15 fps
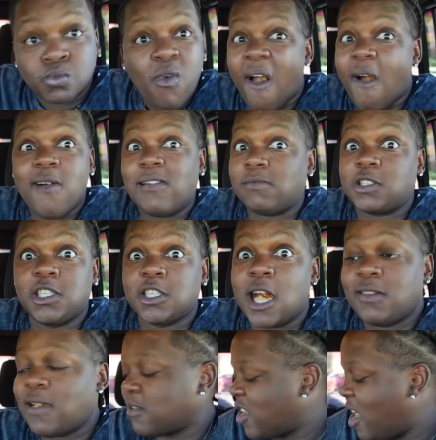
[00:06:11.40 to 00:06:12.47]
I didn't have to eat
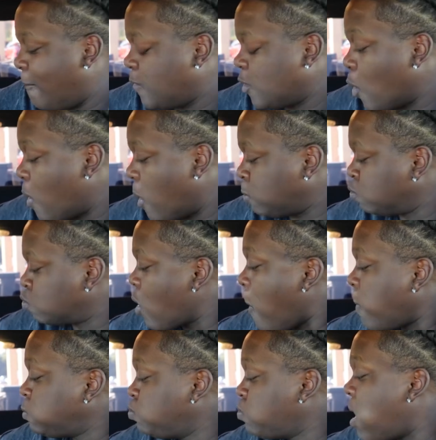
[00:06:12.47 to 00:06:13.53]
that like that.
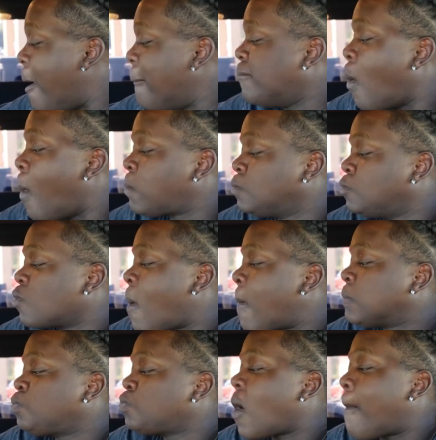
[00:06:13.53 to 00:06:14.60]
Mm-hmm. But
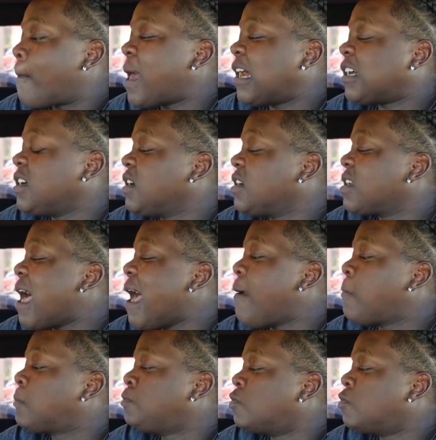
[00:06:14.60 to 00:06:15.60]
back in the day,